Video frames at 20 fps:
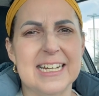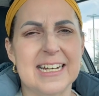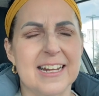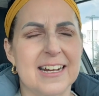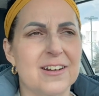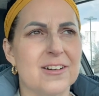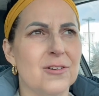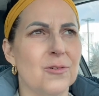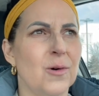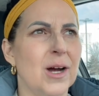I
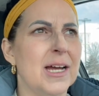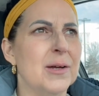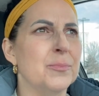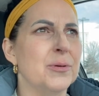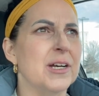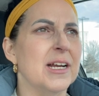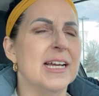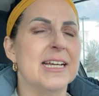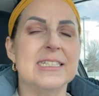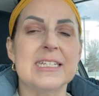don't know why I put,
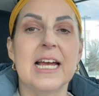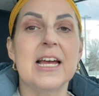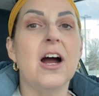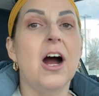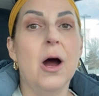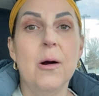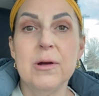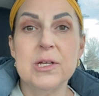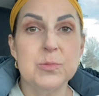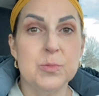because I
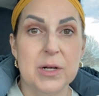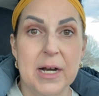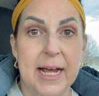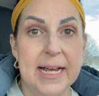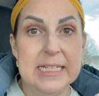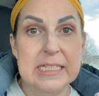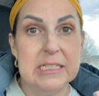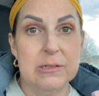always put ice